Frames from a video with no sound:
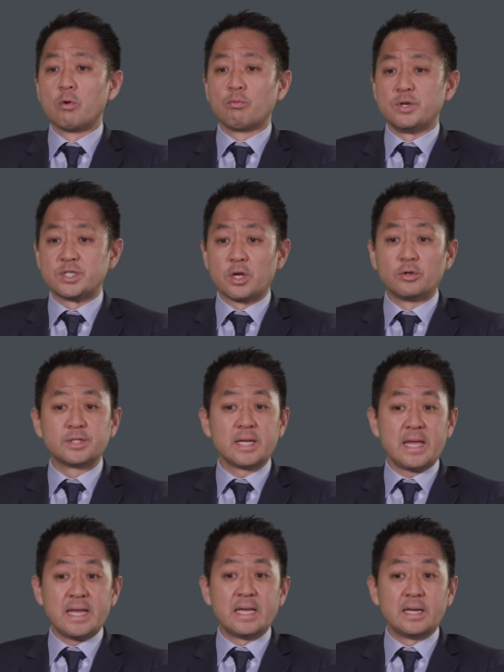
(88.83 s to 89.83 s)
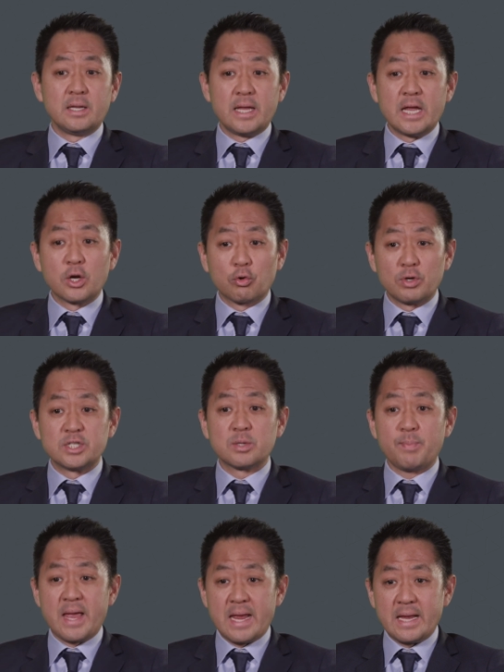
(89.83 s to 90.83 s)
resulting in
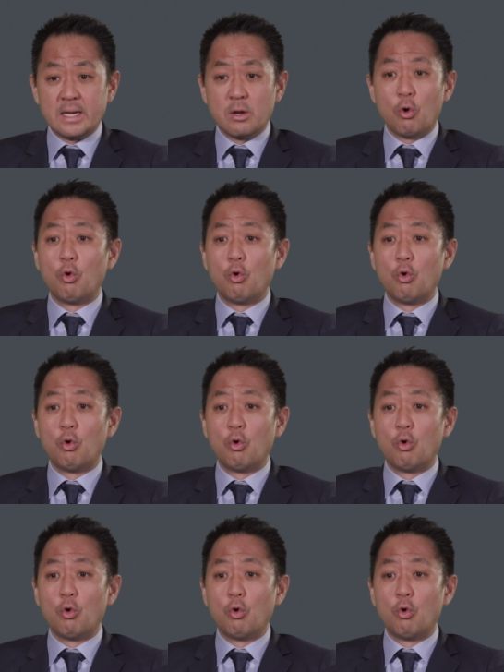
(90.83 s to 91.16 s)
increased pain